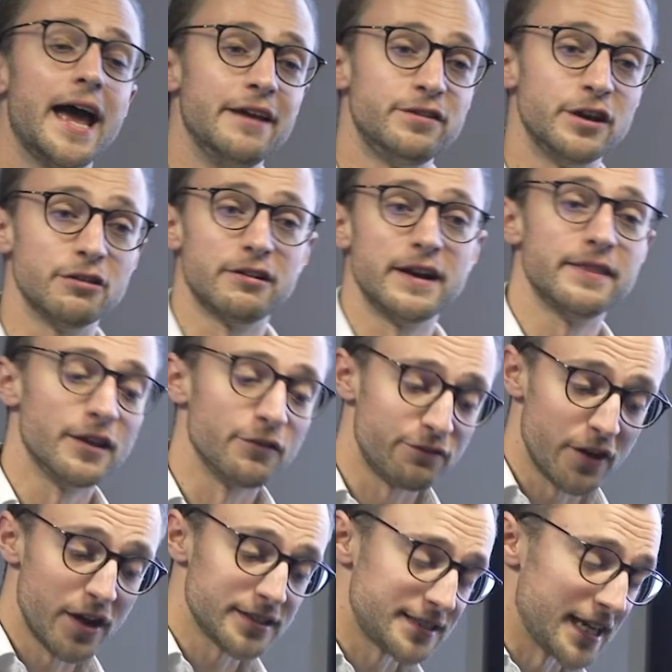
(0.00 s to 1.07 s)
If you're in the
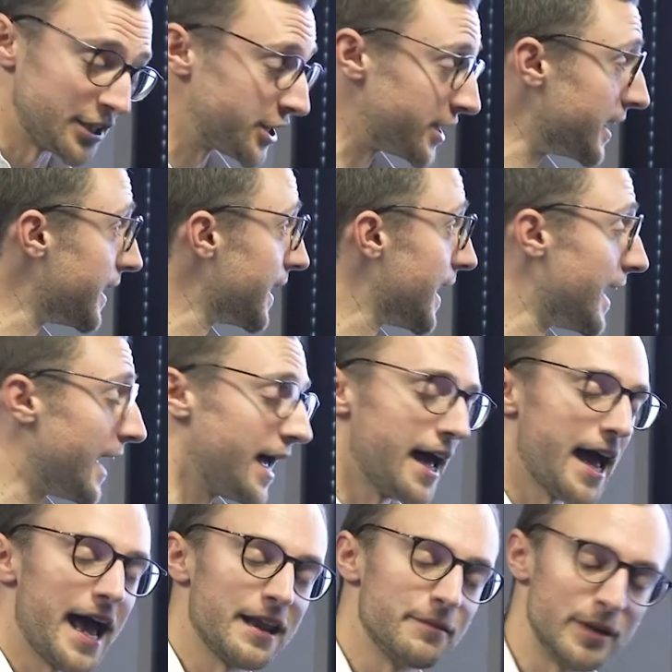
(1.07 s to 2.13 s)
first session in here,
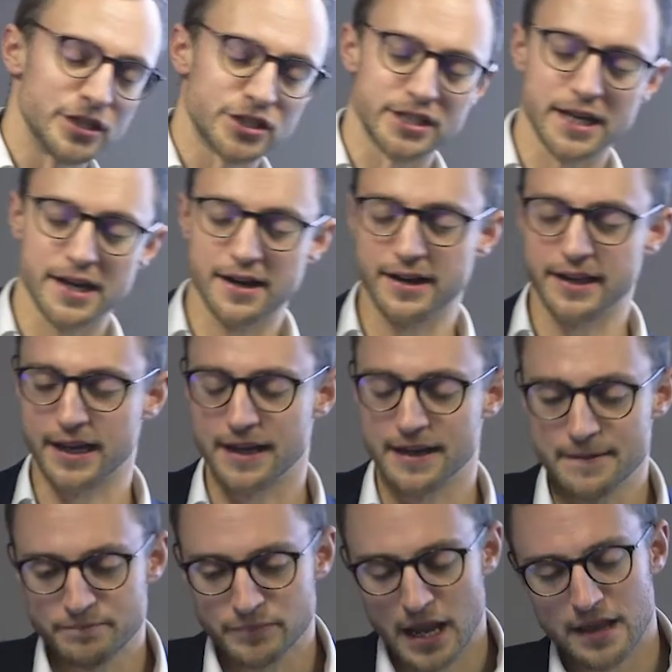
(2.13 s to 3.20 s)
Helen mentioned it earlier,
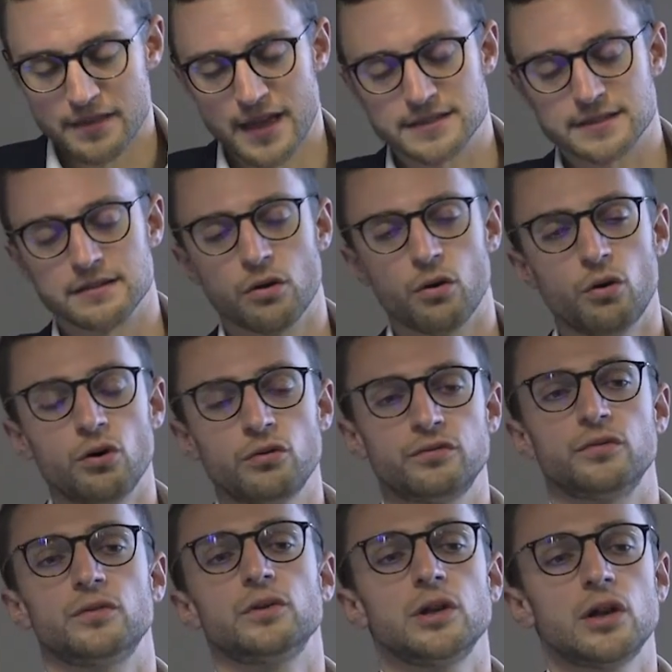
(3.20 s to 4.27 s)
there's an
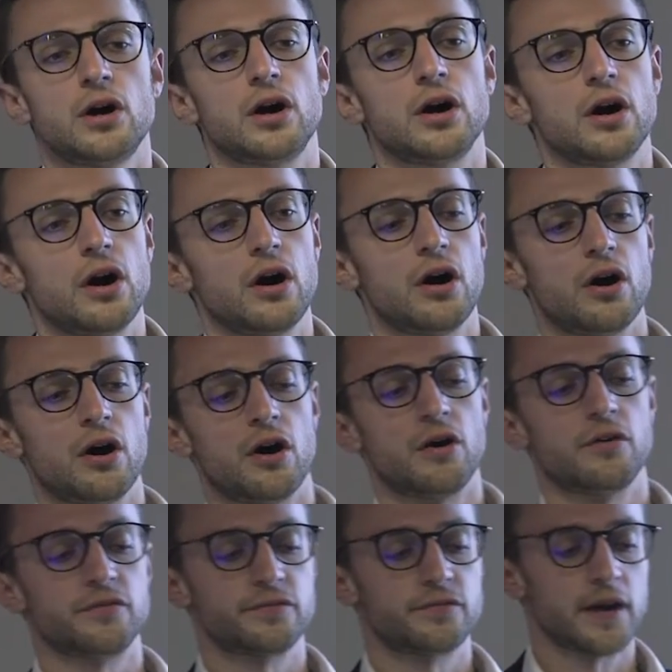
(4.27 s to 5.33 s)
awful lot
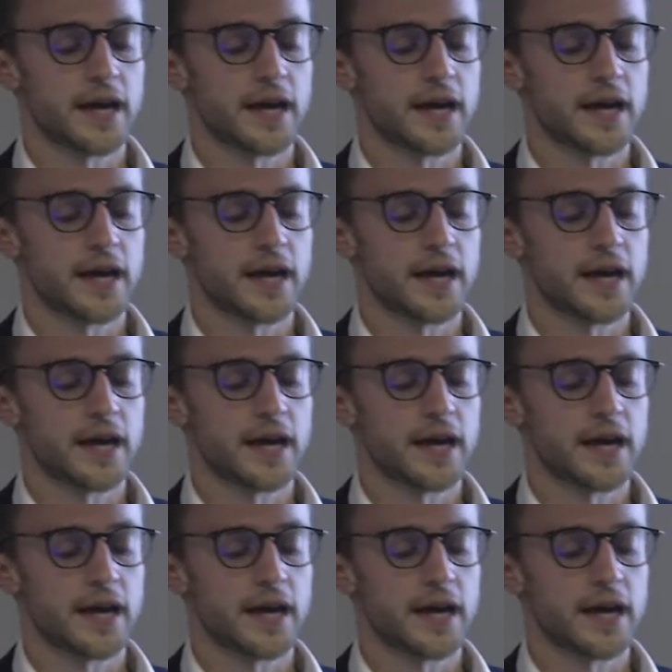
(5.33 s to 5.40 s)
of